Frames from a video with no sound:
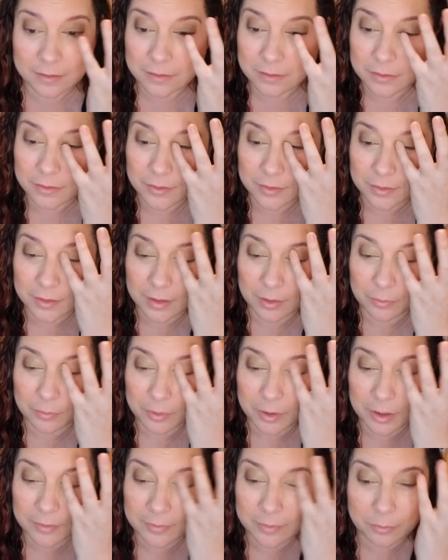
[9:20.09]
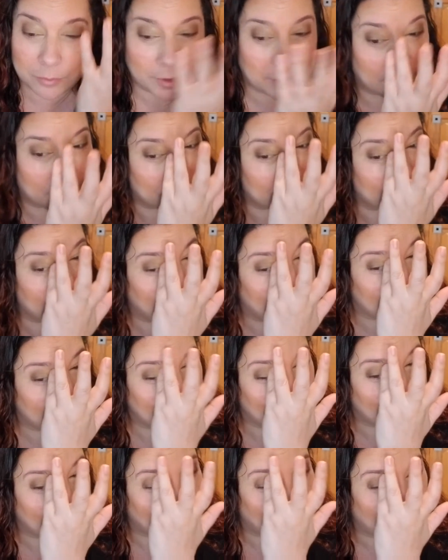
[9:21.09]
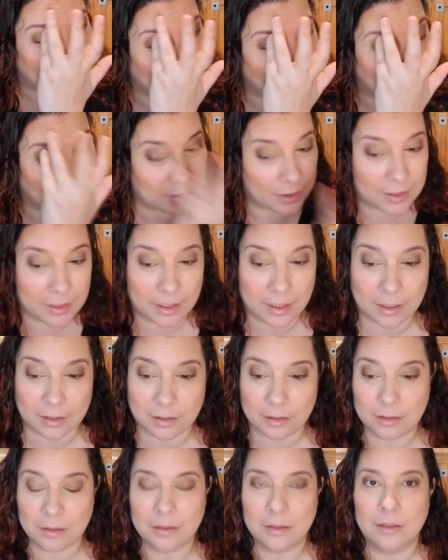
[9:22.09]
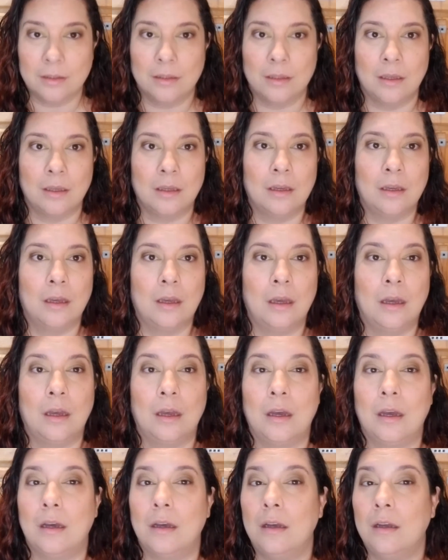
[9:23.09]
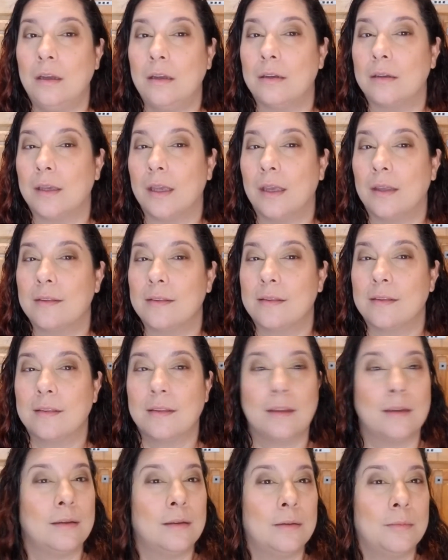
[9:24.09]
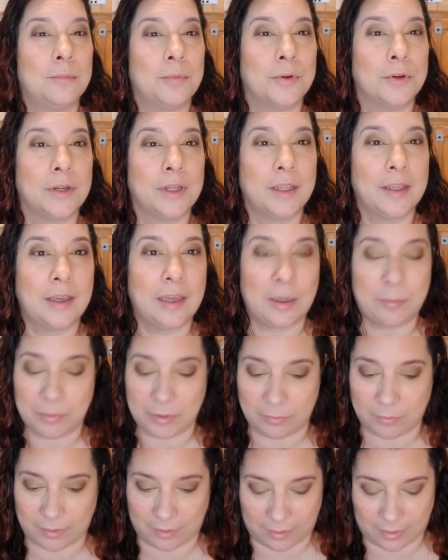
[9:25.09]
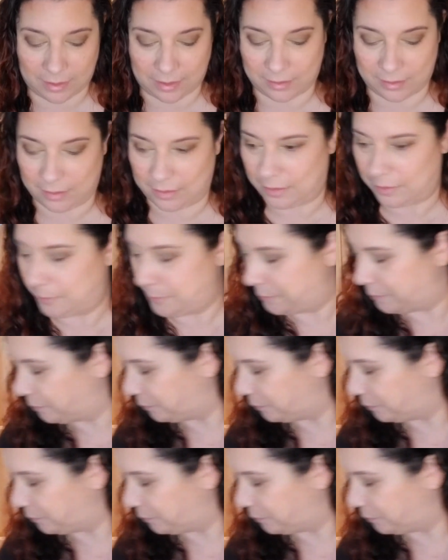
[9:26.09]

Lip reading: Just get whatever you can do, whatever you can get. Oh yes, I'm pretty happy with that now.